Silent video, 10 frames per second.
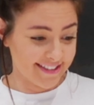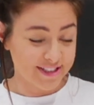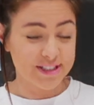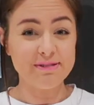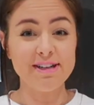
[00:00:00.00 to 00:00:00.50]

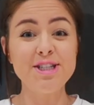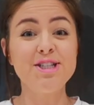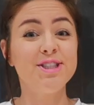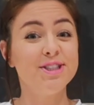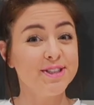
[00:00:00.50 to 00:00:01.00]
So I
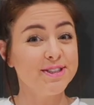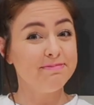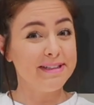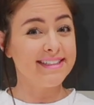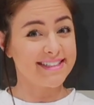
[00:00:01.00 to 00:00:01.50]
should
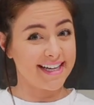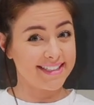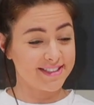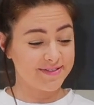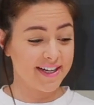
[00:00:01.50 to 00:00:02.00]
be
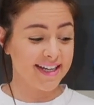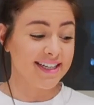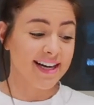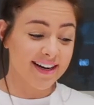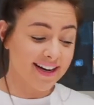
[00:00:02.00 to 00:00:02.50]

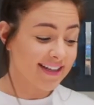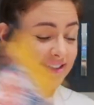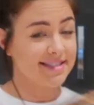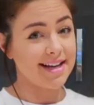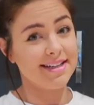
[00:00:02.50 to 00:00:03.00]
satisfied. Like
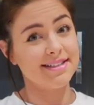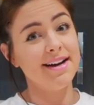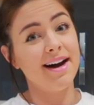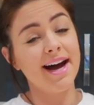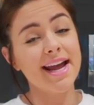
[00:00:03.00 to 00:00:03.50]
I said,
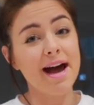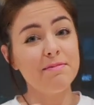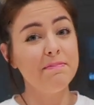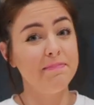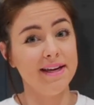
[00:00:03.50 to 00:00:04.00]
I
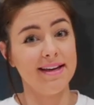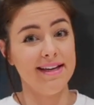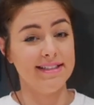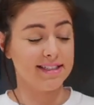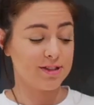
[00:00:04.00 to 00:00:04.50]
am a big
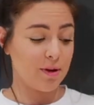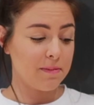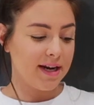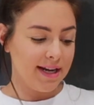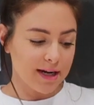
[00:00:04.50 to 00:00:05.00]
eater, so I'm
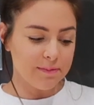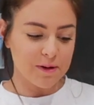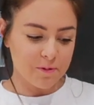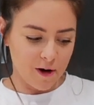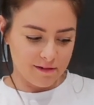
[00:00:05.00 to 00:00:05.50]
a little
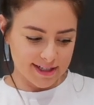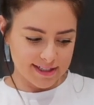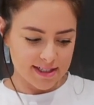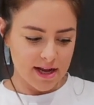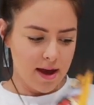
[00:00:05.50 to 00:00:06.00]
bit
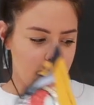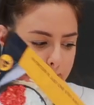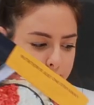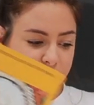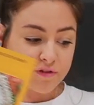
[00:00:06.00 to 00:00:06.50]
worried,
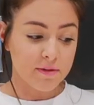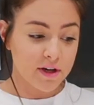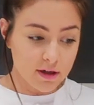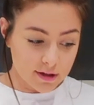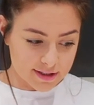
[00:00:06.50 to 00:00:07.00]
but from the
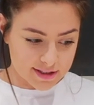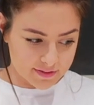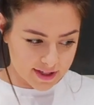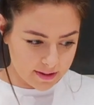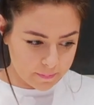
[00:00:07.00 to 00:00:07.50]
looks
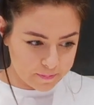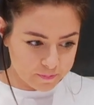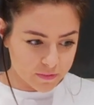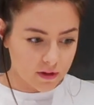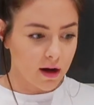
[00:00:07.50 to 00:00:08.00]
of it,
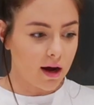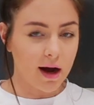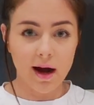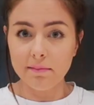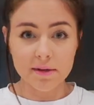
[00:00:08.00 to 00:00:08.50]

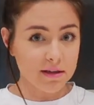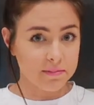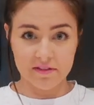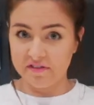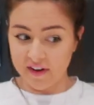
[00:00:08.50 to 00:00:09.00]
I'm gonna
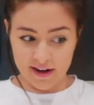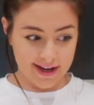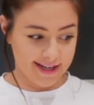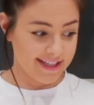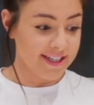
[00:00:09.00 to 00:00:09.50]
be
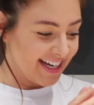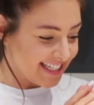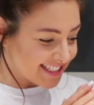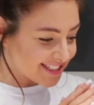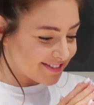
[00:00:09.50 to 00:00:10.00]
fine.
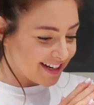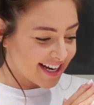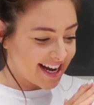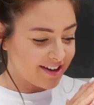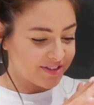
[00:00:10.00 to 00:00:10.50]
I need to
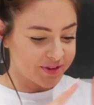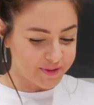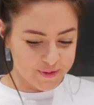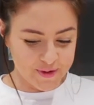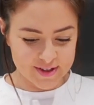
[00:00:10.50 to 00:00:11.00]
work out the
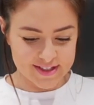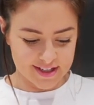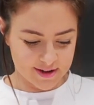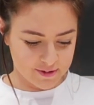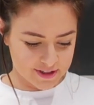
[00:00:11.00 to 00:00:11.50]
order
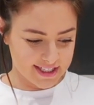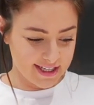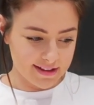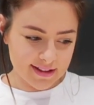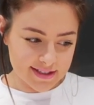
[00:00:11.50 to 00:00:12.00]
that I want to
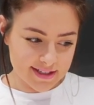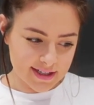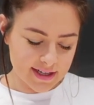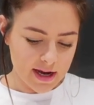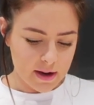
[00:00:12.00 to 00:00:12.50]
eat these
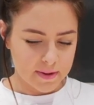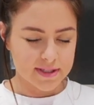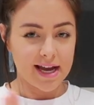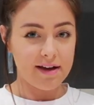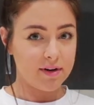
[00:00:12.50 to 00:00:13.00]
in
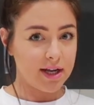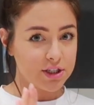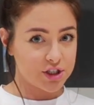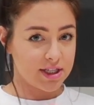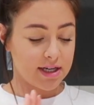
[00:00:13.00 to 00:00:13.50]
because I have
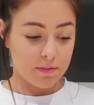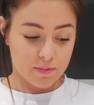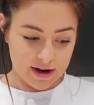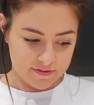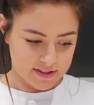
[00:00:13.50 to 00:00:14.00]
lunch, dinner, and
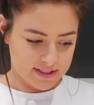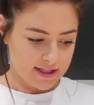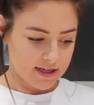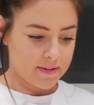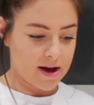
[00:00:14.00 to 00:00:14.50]
breakfast to
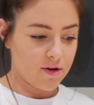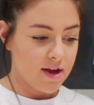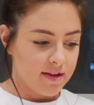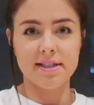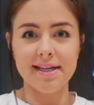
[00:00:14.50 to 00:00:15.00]
think about.
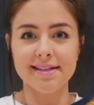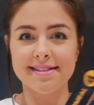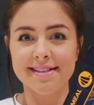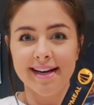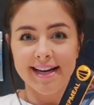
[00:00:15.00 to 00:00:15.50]

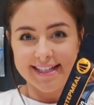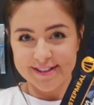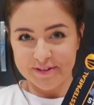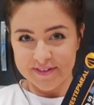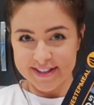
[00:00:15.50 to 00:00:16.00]
This
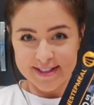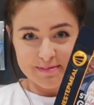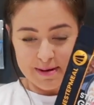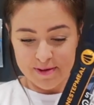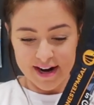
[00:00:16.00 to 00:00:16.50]
is obviously
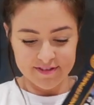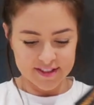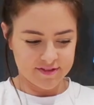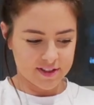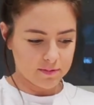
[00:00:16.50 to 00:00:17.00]
my
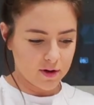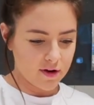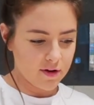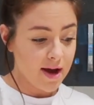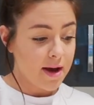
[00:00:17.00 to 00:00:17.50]
breakfast for
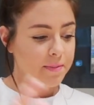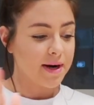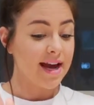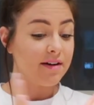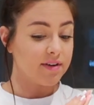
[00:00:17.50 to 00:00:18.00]
tomorrow, but
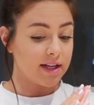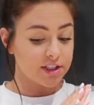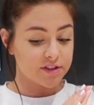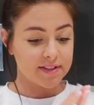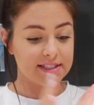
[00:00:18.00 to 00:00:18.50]
I have
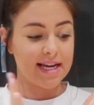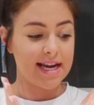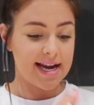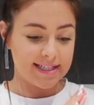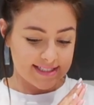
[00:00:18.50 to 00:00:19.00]
lunch for
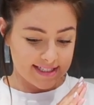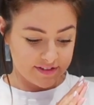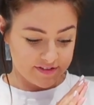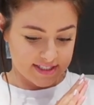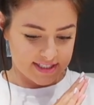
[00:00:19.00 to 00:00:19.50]
today and dinner
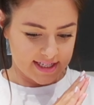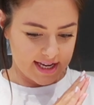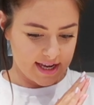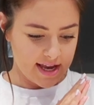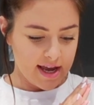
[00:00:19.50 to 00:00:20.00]
for
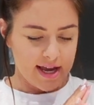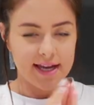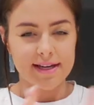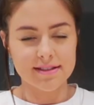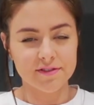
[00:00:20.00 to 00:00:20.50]
today.
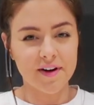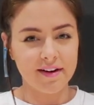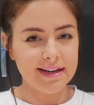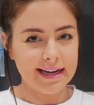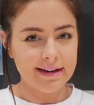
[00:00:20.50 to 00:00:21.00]
It is a
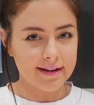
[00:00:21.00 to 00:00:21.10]
very late